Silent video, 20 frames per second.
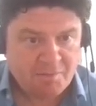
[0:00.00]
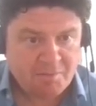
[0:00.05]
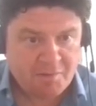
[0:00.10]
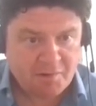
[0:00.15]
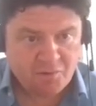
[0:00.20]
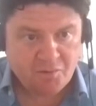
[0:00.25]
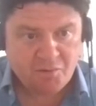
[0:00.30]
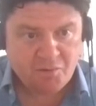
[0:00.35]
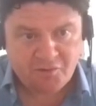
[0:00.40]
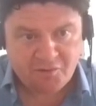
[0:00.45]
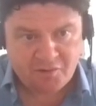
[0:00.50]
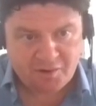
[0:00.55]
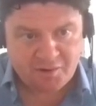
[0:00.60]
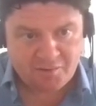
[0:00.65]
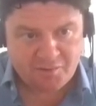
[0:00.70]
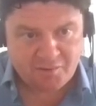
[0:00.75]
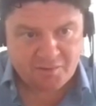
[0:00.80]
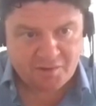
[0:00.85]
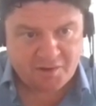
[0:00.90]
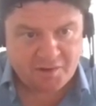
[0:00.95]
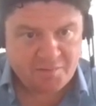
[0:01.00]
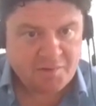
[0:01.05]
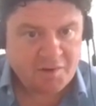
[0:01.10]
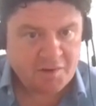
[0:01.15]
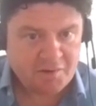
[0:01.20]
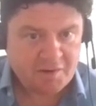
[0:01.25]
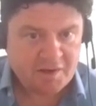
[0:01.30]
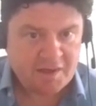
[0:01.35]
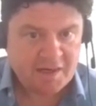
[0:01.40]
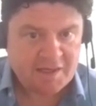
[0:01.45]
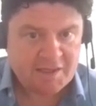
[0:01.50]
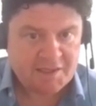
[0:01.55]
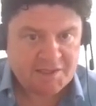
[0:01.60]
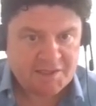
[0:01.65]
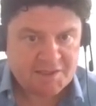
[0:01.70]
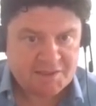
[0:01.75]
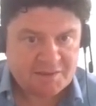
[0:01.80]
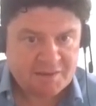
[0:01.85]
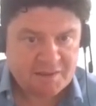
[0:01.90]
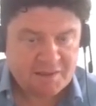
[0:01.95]
but also
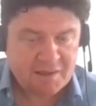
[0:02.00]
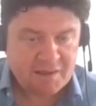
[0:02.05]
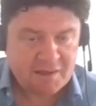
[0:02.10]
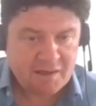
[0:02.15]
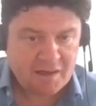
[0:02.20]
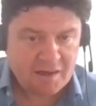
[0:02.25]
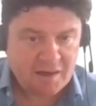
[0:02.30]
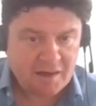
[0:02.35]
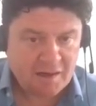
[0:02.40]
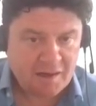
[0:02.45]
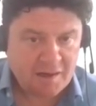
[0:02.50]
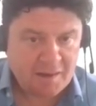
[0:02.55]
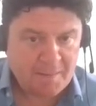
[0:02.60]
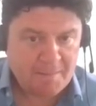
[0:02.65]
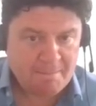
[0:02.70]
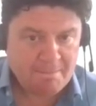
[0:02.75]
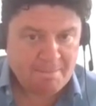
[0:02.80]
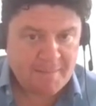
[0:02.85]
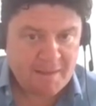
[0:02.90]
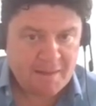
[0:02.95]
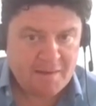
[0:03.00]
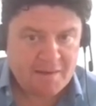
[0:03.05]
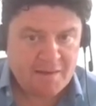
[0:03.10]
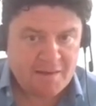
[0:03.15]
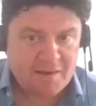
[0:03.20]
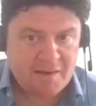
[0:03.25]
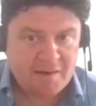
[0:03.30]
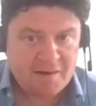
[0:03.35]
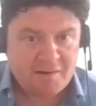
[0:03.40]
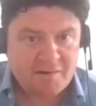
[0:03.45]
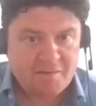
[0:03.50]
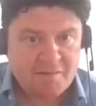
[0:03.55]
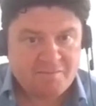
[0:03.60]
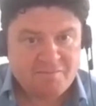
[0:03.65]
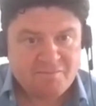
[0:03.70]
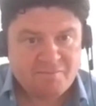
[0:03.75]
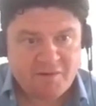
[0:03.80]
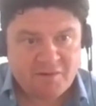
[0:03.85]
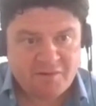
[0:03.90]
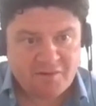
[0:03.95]
communication.
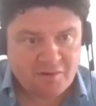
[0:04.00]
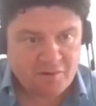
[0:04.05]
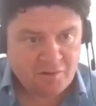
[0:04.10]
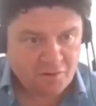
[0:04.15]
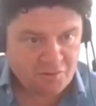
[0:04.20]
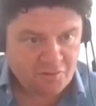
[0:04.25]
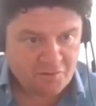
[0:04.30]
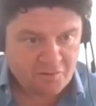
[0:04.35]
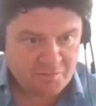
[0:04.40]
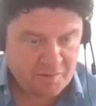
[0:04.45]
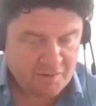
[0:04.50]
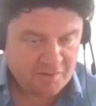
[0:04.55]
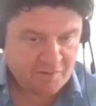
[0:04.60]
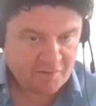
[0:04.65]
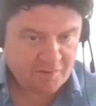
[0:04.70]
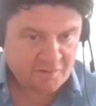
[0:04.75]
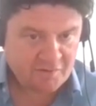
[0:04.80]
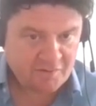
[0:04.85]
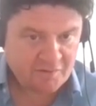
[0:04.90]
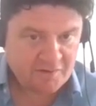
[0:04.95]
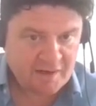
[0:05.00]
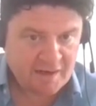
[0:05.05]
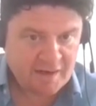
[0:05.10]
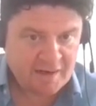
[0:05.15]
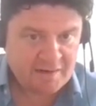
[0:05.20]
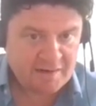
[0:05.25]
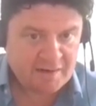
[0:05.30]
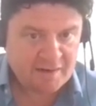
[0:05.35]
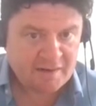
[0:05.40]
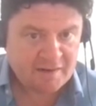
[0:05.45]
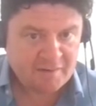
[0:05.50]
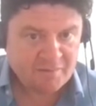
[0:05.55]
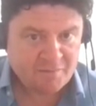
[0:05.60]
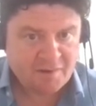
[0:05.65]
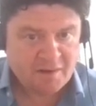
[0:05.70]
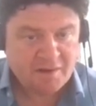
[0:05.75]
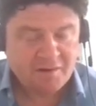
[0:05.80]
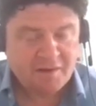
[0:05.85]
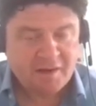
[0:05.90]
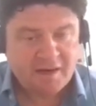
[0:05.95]
There's a lot of misunderstanding
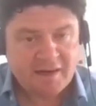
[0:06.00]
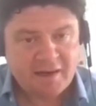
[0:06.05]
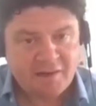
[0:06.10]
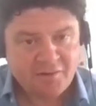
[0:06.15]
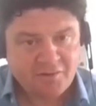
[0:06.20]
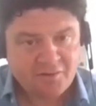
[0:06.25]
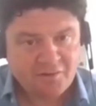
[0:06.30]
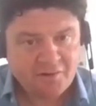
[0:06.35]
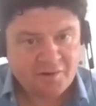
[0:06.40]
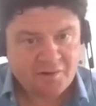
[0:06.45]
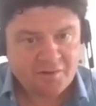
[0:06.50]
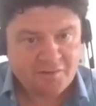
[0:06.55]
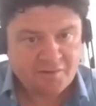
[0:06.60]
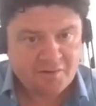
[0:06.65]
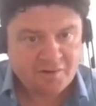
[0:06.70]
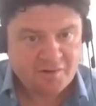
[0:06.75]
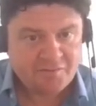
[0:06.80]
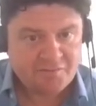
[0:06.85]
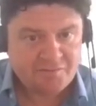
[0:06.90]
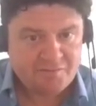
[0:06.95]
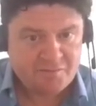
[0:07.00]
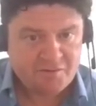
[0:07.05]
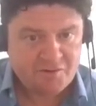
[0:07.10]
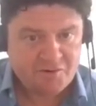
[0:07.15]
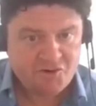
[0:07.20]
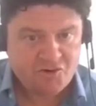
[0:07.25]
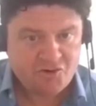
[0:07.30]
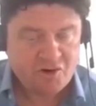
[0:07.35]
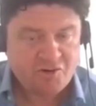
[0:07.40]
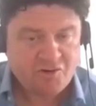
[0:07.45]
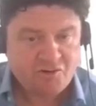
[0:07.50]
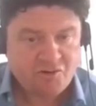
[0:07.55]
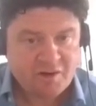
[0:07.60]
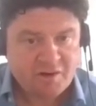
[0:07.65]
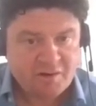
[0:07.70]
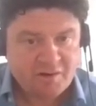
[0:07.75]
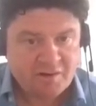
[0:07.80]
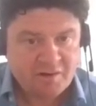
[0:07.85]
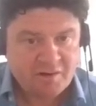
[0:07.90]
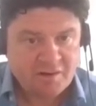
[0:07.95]
when you get outside of treasury
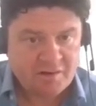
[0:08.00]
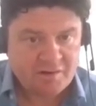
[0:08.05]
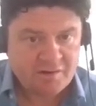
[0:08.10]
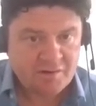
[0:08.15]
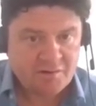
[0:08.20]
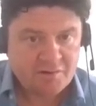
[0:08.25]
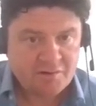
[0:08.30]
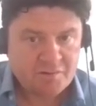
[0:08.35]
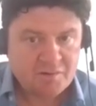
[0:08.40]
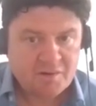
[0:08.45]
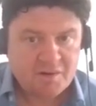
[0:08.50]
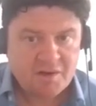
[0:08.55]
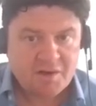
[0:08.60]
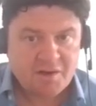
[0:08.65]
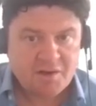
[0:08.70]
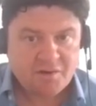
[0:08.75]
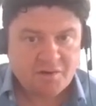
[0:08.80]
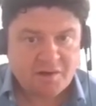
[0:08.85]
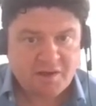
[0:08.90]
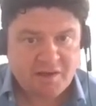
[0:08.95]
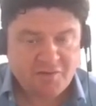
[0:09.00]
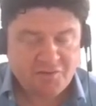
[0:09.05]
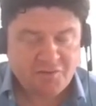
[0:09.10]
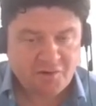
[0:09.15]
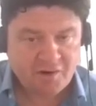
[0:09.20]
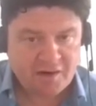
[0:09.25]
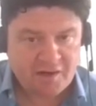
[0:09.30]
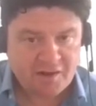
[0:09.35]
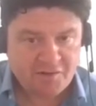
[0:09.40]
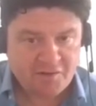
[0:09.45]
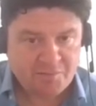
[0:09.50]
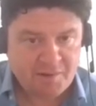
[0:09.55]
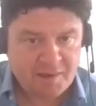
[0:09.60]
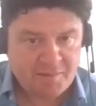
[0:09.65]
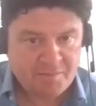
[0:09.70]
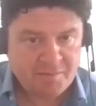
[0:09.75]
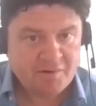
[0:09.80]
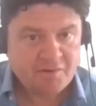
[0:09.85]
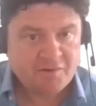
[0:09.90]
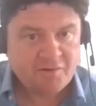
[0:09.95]
and your key finance
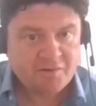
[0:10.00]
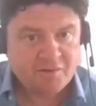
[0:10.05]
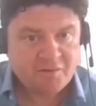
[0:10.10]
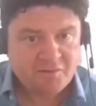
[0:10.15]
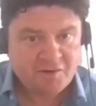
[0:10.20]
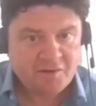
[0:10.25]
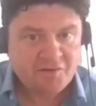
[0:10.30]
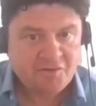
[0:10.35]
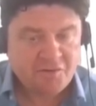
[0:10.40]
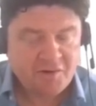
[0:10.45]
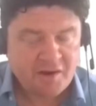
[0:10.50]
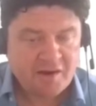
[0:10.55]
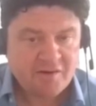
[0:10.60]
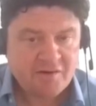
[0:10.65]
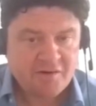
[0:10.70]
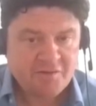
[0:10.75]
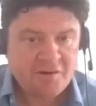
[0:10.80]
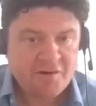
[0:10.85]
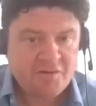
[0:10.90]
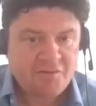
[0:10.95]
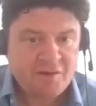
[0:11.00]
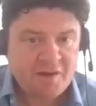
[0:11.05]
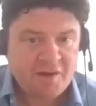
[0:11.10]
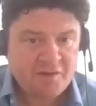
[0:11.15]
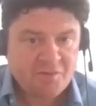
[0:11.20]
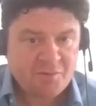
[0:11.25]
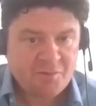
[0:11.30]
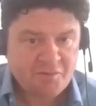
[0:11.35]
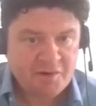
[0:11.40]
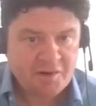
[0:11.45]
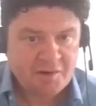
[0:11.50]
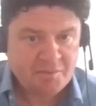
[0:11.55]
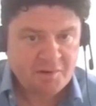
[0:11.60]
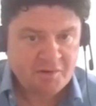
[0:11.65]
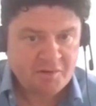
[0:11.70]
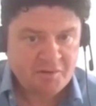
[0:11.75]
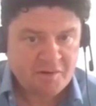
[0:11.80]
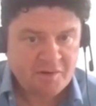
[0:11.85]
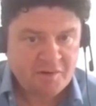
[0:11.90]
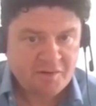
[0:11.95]
people as to the effect of FX within a
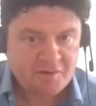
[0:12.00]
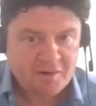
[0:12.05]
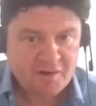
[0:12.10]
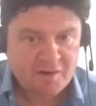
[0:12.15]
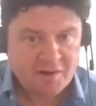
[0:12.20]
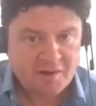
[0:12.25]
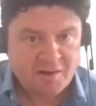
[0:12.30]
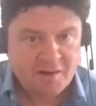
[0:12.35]
business.